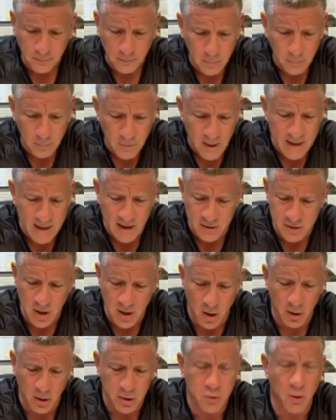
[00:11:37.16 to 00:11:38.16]
And I was talking
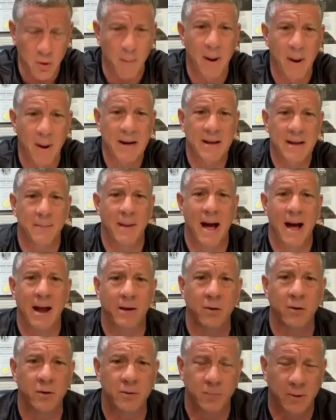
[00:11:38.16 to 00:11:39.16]
to a buddy of mine who
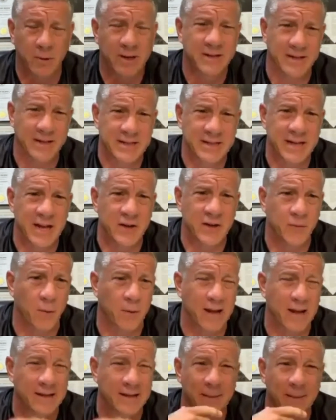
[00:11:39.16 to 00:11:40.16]
was pretty successful, and I
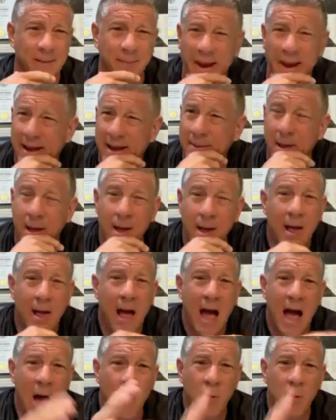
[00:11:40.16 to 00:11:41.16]
was like, man,
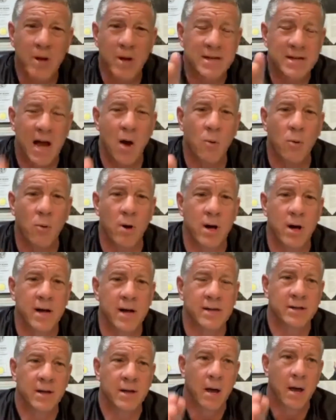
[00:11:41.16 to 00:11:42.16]
I wish I was
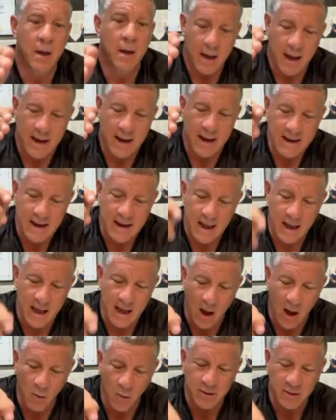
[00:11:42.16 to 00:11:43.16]

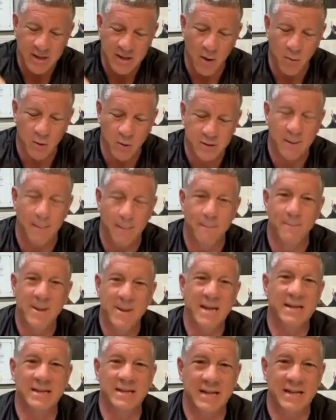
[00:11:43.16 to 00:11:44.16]
a
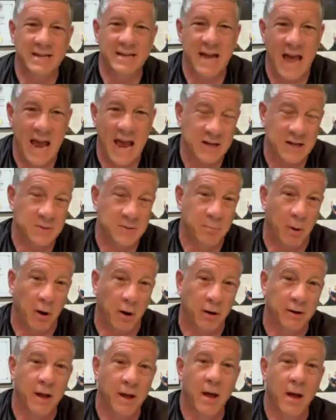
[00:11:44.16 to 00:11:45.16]
business expert.
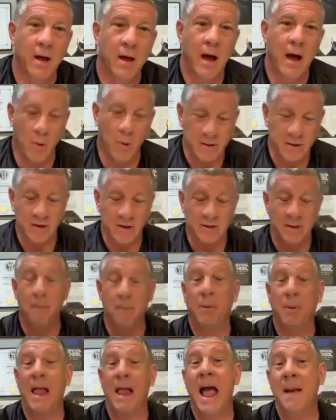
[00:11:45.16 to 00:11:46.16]
I wish I was a
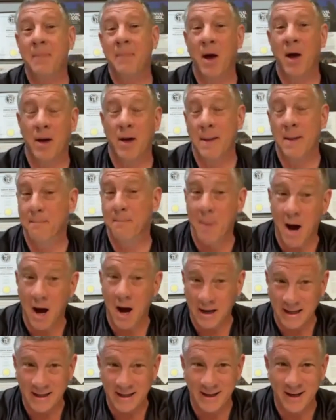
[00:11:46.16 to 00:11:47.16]
black belt in
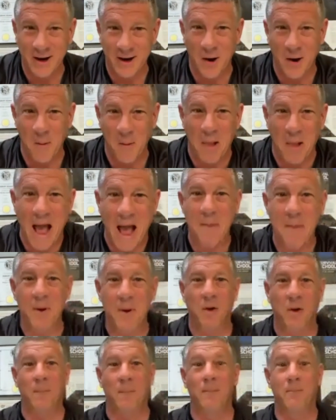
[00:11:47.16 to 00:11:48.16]
money, you know, a black belt
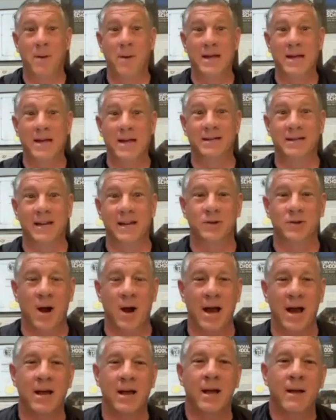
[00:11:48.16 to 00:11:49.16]
in business, right?
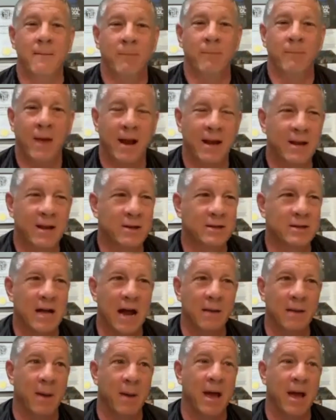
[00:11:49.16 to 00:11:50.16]
And he was like,
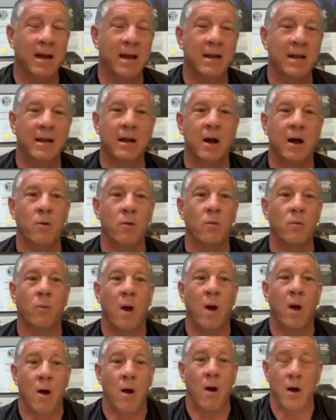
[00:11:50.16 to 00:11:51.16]
man, you know, why
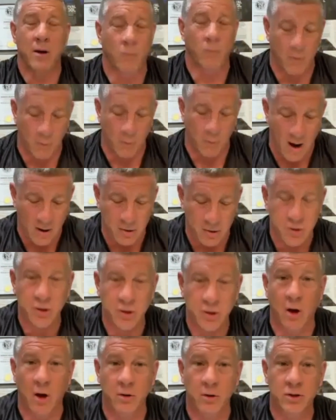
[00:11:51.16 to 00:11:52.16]
don't you go
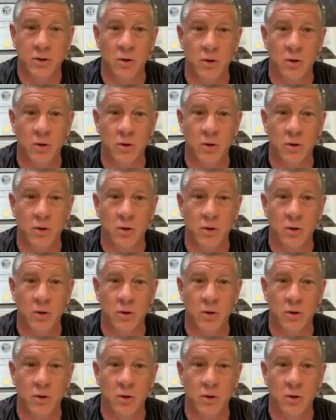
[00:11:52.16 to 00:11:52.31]
to school?